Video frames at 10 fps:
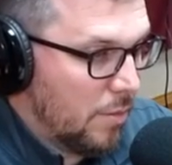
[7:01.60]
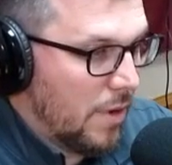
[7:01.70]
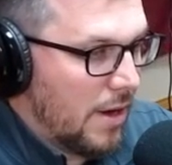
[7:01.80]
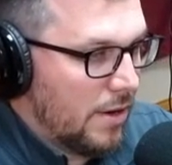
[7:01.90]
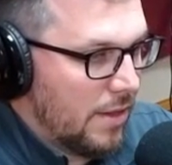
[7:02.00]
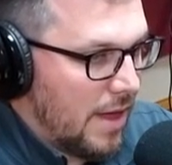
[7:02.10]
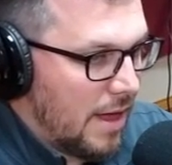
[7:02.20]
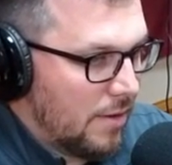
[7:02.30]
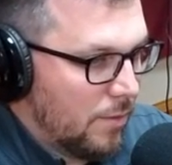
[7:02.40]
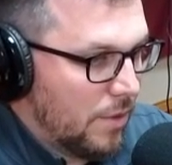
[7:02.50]
prior to
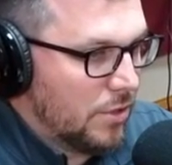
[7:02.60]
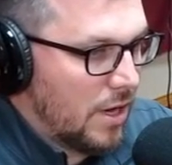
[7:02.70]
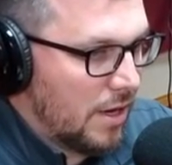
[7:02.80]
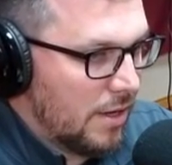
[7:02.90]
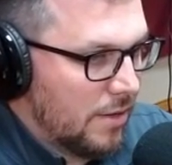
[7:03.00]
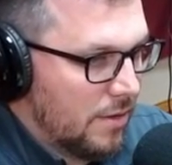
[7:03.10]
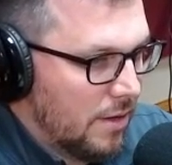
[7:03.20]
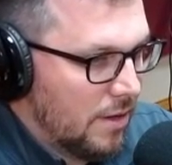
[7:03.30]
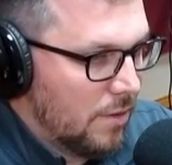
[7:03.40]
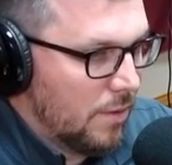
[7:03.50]
that with Shaka
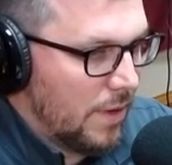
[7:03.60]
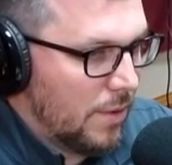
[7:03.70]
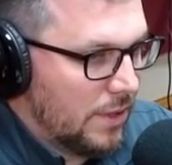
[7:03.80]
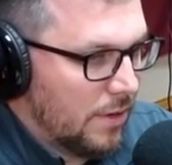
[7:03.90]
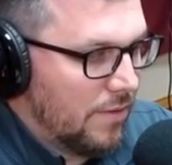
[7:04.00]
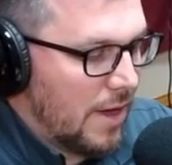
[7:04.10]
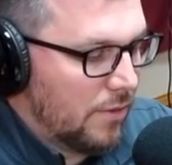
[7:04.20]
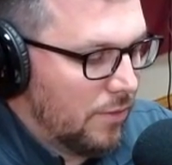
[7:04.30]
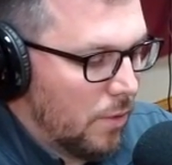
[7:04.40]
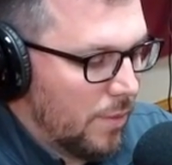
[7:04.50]
when they went to the Final
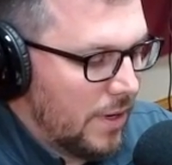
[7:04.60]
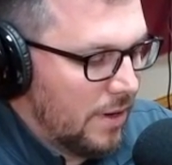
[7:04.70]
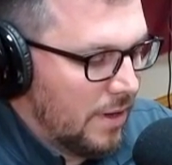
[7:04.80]
Four. But,